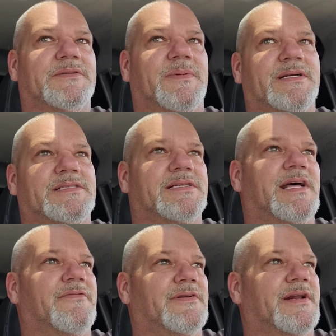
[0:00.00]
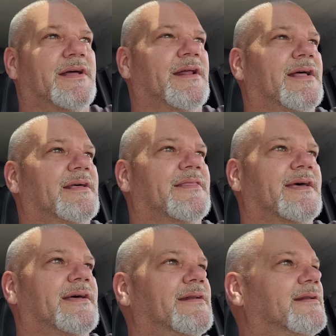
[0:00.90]
this place is definitely not like
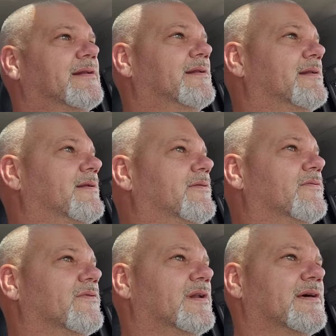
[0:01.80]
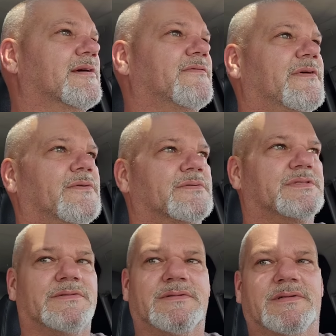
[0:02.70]
that. Really good folks.